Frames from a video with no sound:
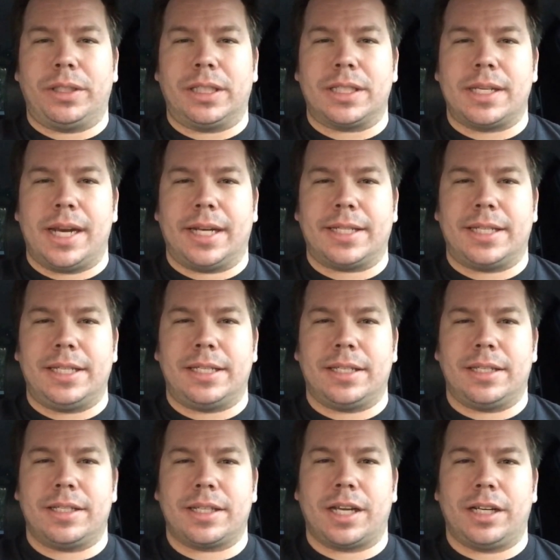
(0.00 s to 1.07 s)
this next season
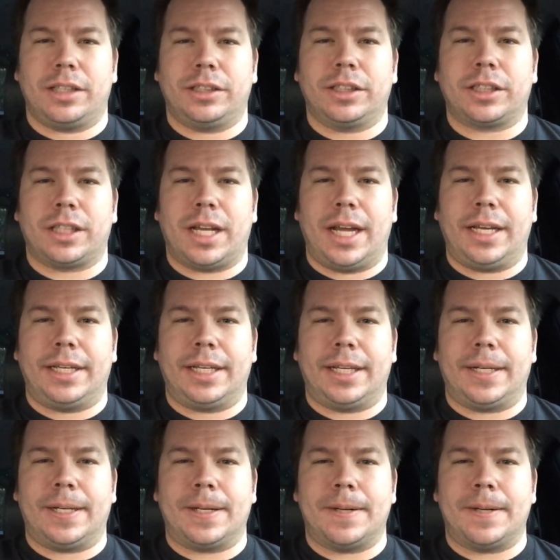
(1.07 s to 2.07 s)
is going to look like, and